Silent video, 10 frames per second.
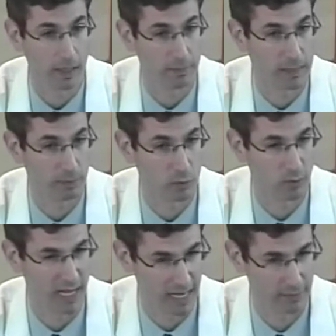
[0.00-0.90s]
people who
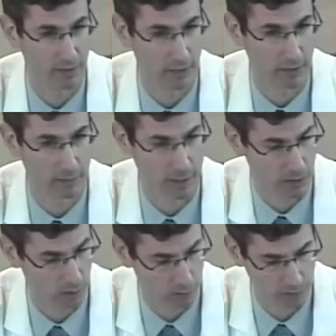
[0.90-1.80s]
have,
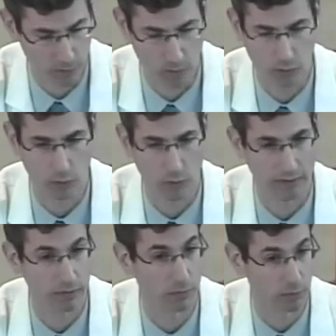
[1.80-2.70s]
especially older folks, who
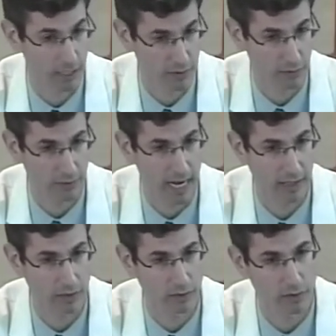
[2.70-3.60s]
have compression
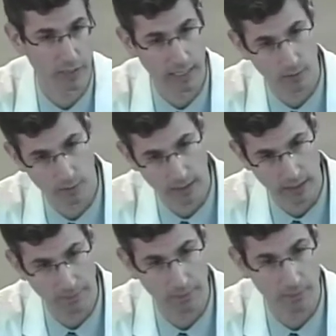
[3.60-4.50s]
fractures and who are
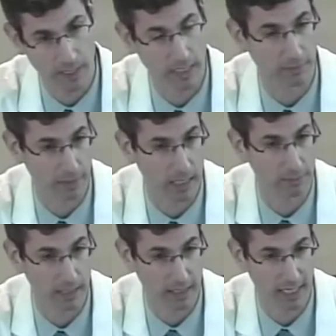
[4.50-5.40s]
taking pain
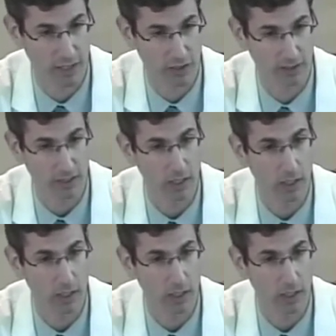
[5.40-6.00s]
medication,